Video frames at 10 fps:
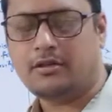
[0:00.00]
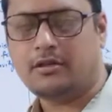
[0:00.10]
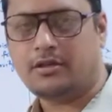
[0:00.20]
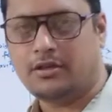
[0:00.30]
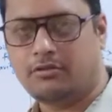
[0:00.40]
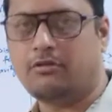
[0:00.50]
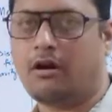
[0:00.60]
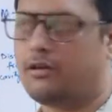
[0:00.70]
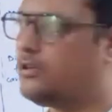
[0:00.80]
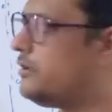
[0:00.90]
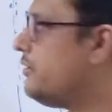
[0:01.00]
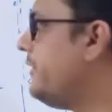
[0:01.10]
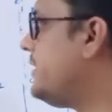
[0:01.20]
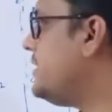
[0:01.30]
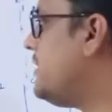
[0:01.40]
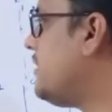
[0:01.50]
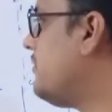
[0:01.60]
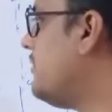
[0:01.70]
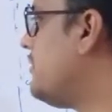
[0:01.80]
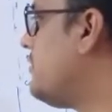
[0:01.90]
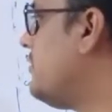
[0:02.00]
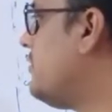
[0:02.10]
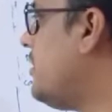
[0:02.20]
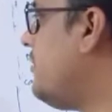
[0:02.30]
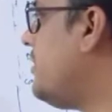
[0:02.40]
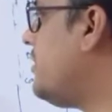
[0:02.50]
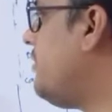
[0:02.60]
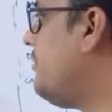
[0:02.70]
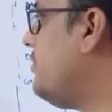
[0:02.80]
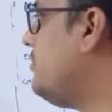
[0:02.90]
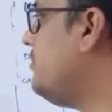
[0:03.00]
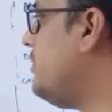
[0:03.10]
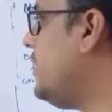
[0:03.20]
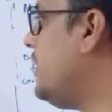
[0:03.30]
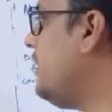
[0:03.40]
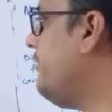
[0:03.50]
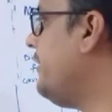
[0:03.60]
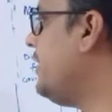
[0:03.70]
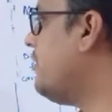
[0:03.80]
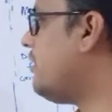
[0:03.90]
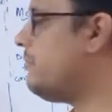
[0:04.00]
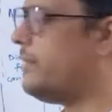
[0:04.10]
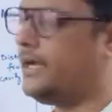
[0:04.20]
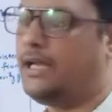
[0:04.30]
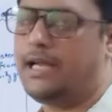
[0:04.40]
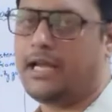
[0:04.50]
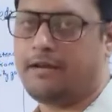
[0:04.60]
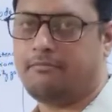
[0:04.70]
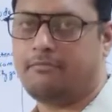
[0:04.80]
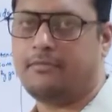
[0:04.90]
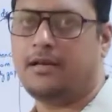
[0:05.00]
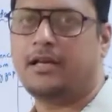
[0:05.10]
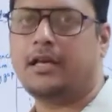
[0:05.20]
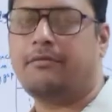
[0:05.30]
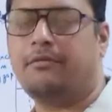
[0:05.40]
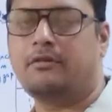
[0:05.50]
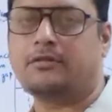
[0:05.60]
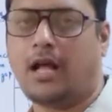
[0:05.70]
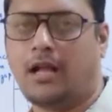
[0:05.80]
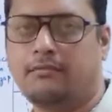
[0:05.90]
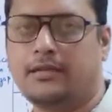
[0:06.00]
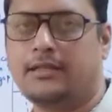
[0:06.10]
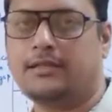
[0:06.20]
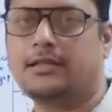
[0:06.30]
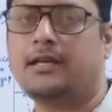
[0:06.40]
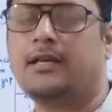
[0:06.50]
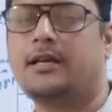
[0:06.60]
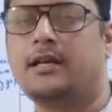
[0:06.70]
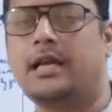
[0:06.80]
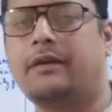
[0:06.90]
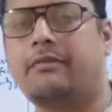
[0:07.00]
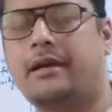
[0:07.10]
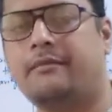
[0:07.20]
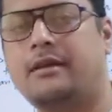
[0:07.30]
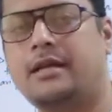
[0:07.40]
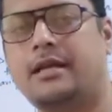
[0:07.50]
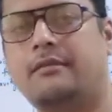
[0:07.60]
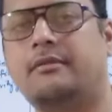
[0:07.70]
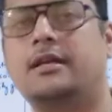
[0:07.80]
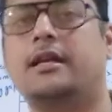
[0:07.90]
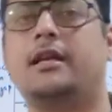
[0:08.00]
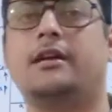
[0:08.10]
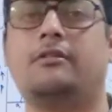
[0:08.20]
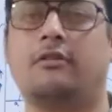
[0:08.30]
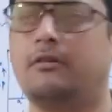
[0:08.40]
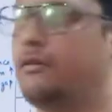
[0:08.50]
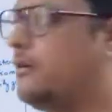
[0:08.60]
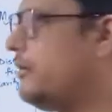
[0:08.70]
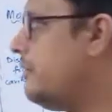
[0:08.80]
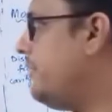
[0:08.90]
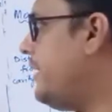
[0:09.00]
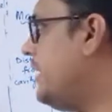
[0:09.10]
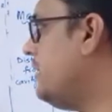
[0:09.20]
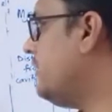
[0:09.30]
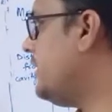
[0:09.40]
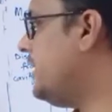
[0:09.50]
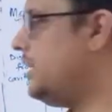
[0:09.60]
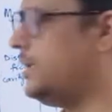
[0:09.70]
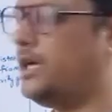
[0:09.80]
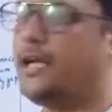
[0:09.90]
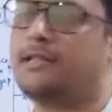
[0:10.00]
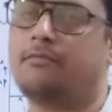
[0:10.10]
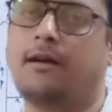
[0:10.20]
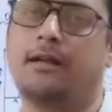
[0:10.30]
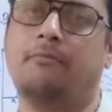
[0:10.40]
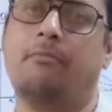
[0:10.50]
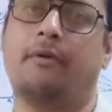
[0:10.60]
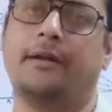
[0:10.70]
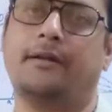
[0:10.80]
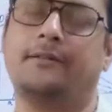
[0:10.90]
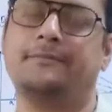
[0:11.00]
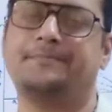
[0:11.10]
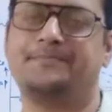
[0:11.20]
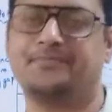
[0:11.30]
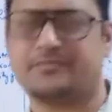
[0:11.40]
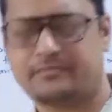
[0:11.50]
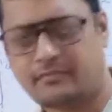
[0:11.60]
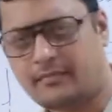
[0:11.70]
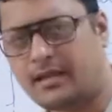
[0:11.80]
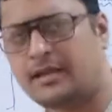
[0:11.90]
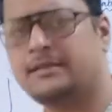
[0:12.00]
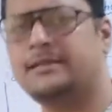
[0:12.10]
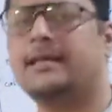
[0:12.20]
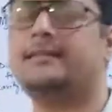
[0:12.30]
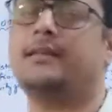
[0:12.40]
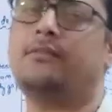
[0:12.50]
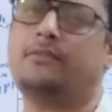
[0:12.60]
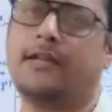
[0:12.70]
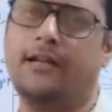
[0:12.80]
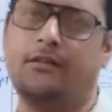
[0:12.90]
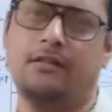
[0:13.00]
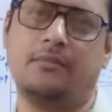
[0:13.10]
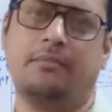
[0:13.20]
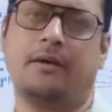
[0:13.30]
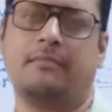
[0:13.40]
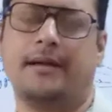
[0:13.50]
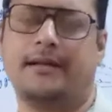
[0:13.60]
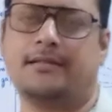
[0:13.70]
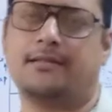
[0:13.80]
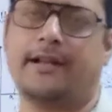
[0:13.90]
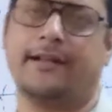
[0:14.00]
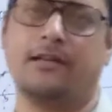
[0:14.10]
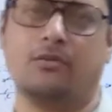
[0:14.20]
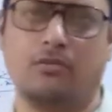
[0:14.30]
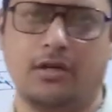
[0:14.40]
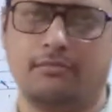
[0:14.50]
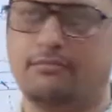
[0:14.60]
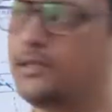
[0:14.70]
U naught, which is equals to root over of 2E V naught by M. If you solve this, if I will give the electron value E as 1.6 into 10 to the power minus 19 coulomb,